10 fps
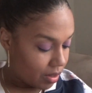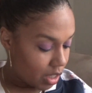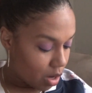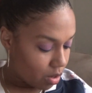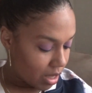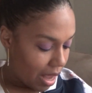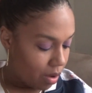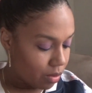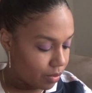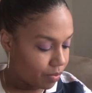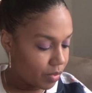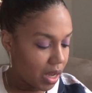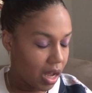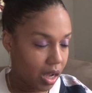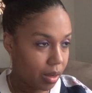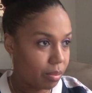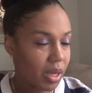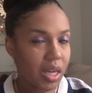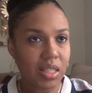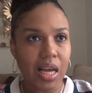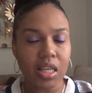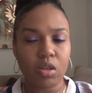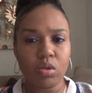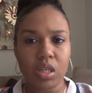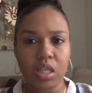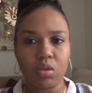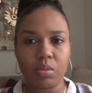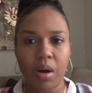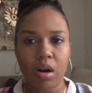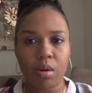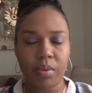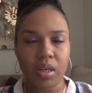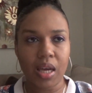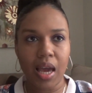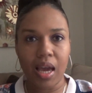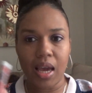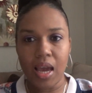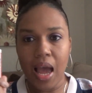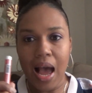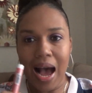turns out um, because I usually use my Urban Decay